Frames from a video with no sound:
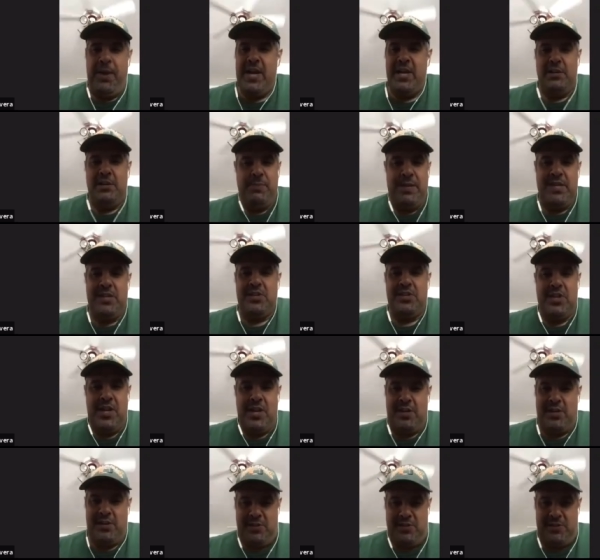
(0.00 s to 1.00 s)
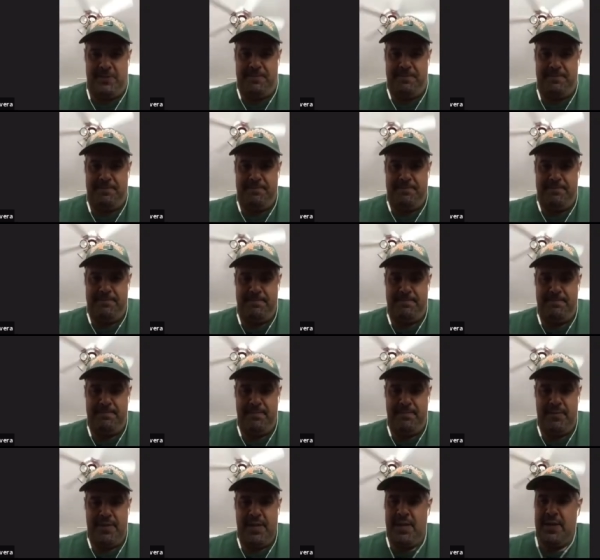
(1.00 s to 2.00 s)
me to say this,
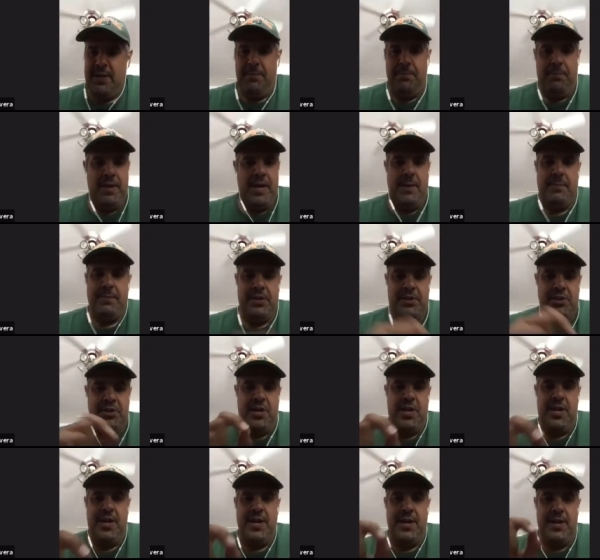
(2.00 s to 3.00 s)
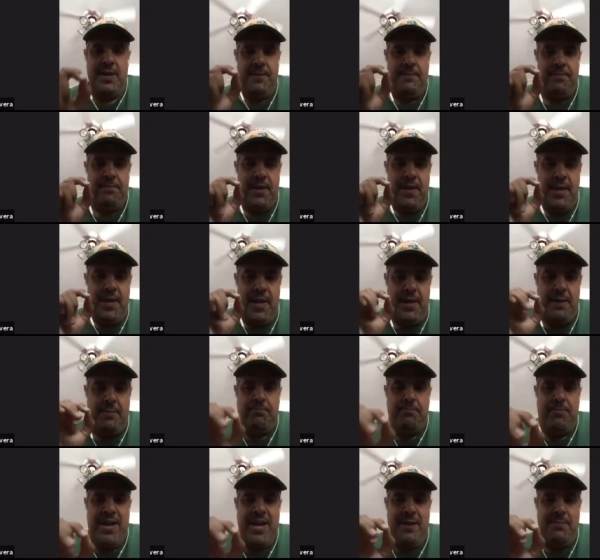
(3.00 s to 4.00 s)
but I'm going to say in
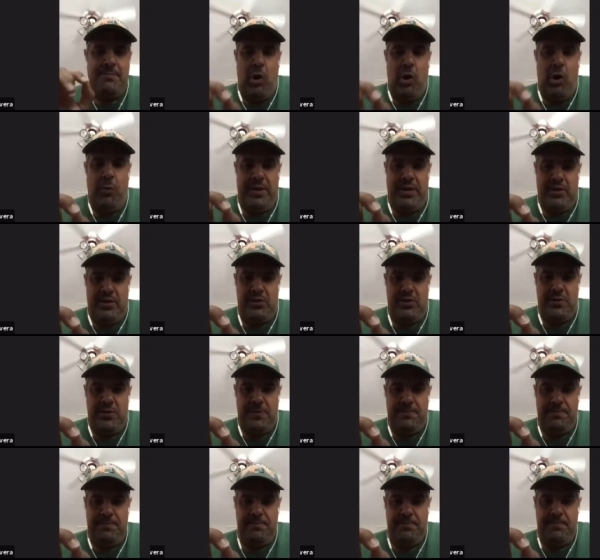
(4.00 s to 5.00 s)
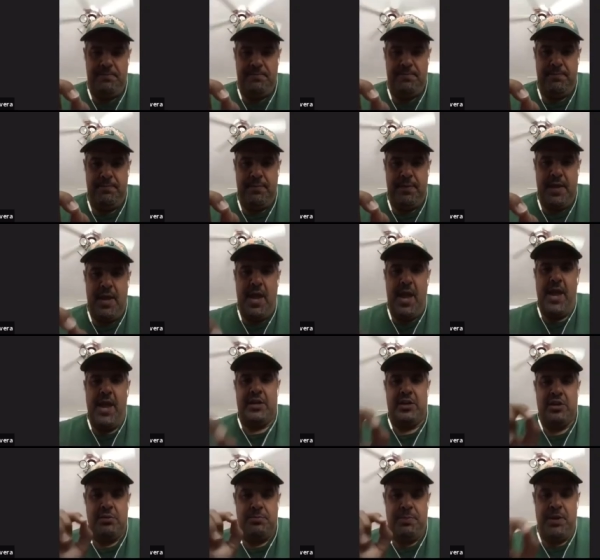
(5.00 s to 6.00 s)
big moments,
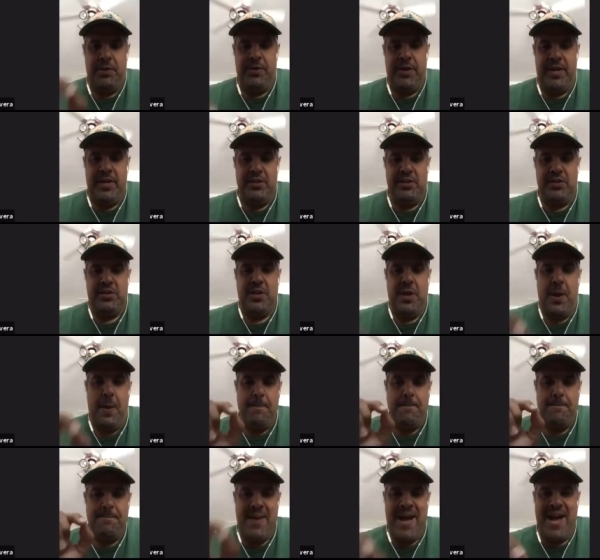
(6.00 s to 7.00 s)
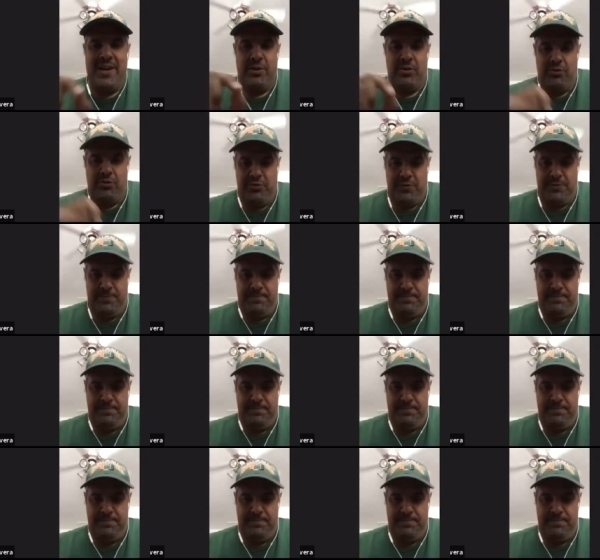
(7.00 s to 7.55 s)
experience matters.